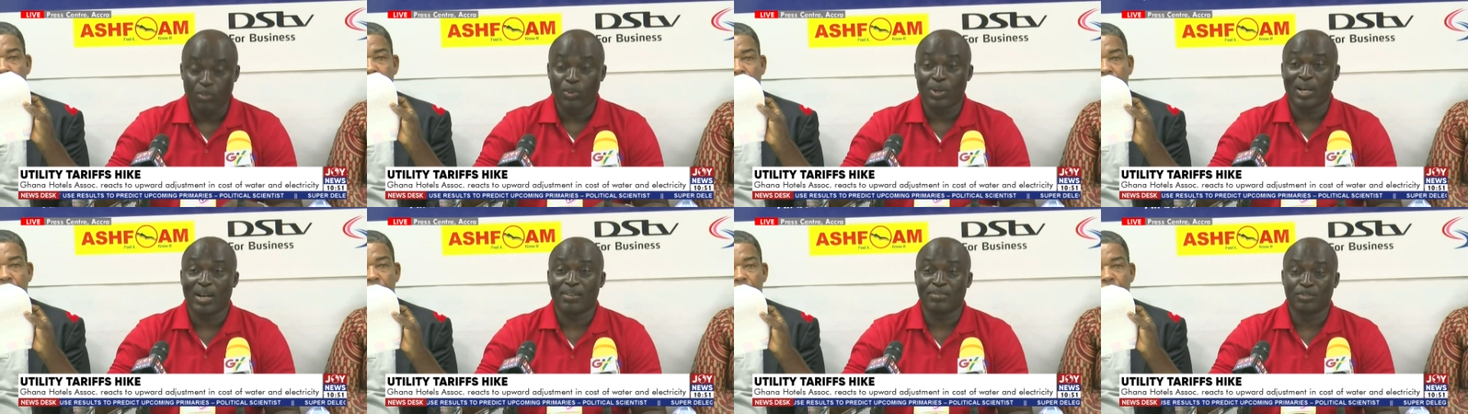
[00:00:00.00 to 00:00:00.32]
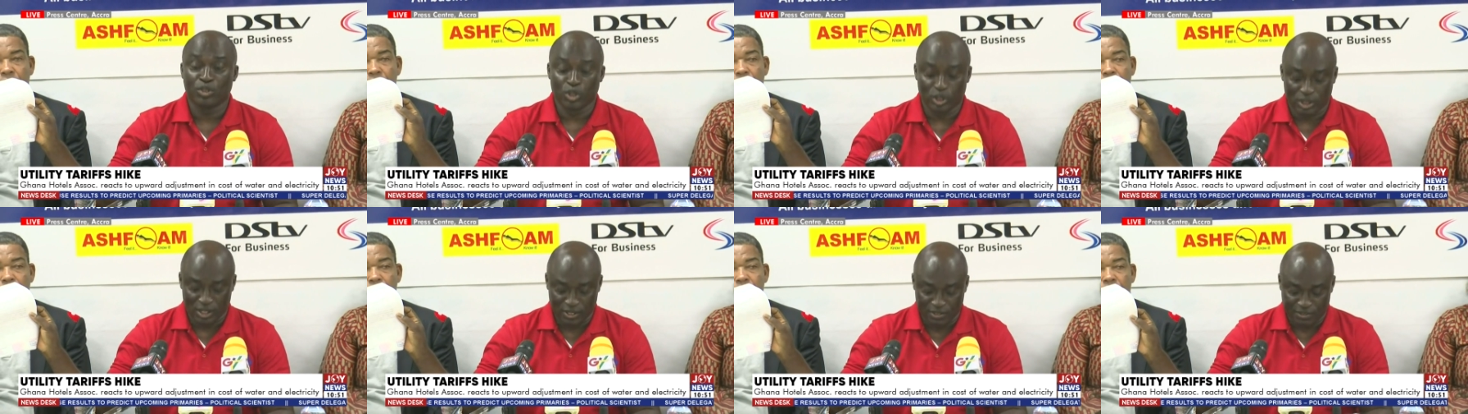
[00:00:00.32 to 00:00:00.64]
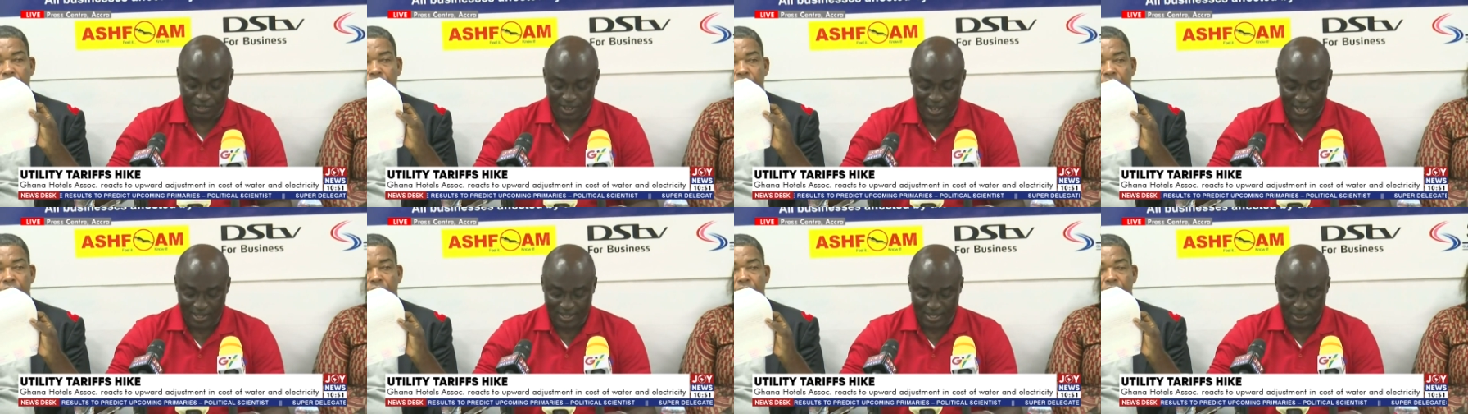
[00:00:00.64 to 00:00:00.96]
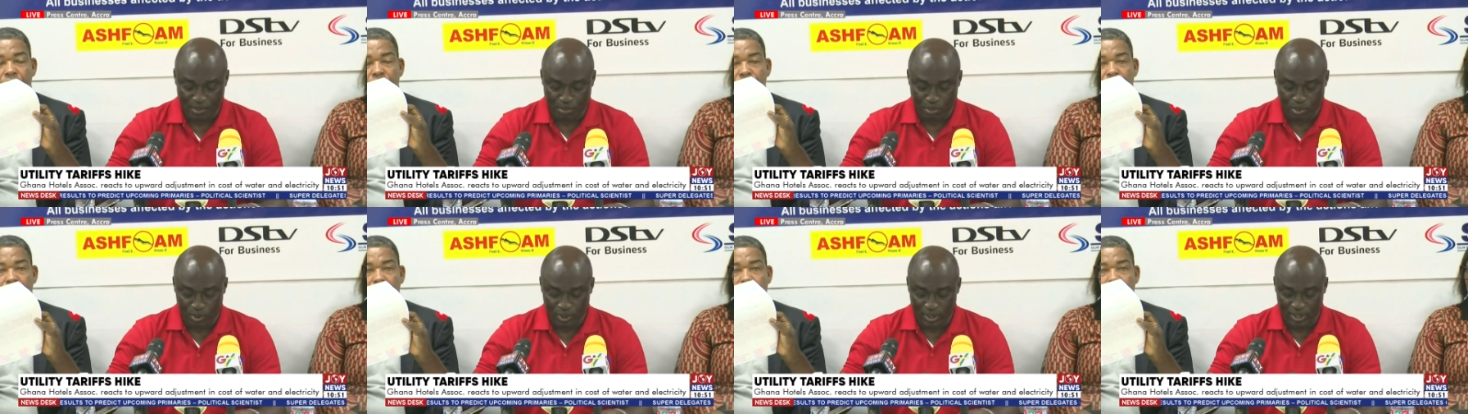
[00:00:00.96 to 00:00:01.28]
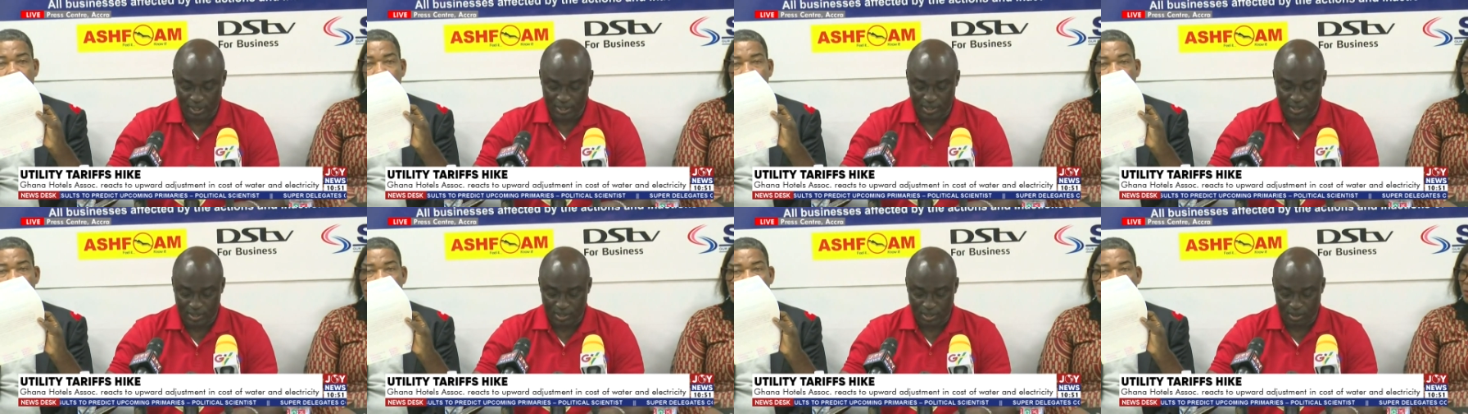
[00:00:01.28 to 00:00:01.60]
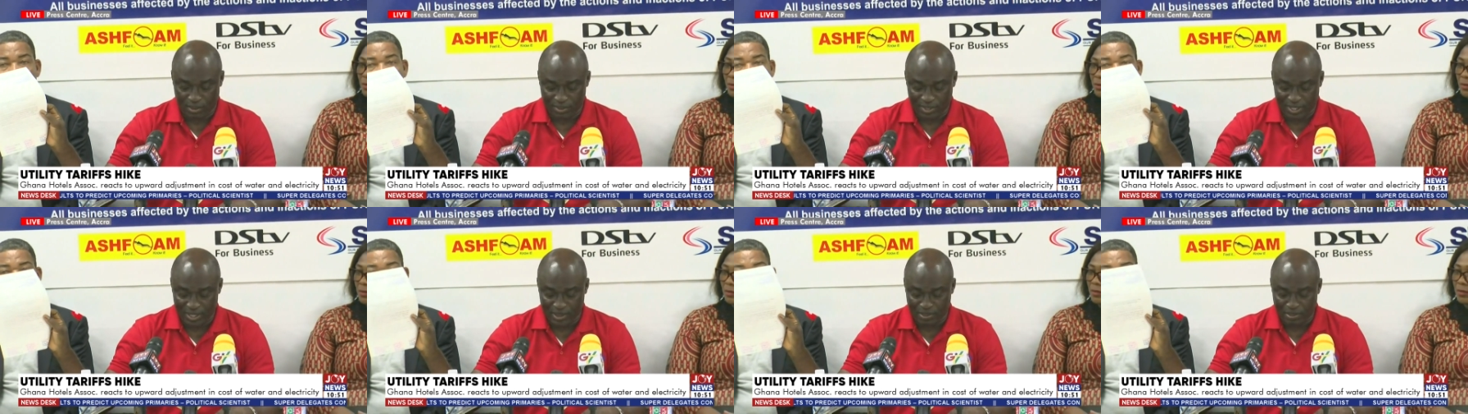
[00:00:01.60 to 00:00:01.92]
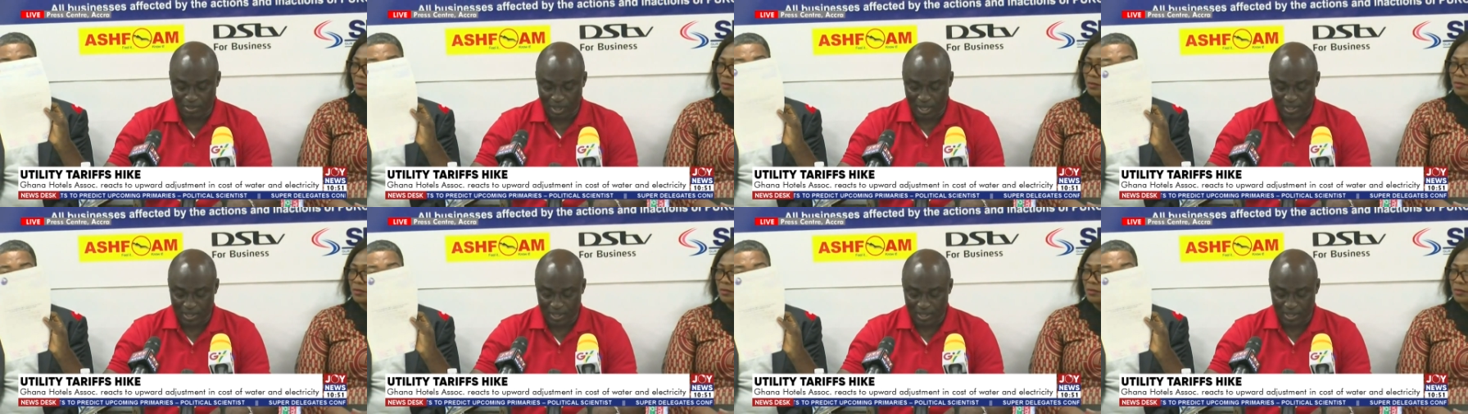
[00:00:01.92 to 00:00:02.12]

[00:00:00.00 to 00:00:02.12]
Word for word: We have notified the police of this